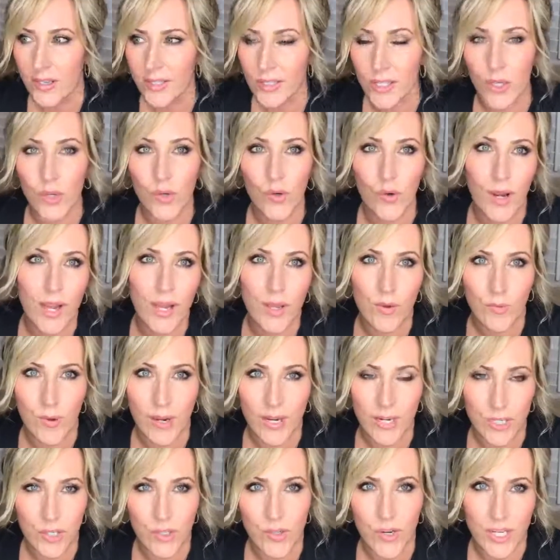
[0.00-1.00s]
that's a great
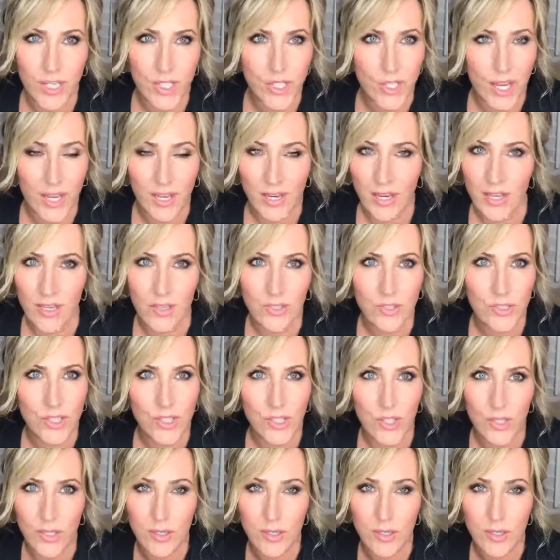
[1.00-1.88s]
way to try shadows because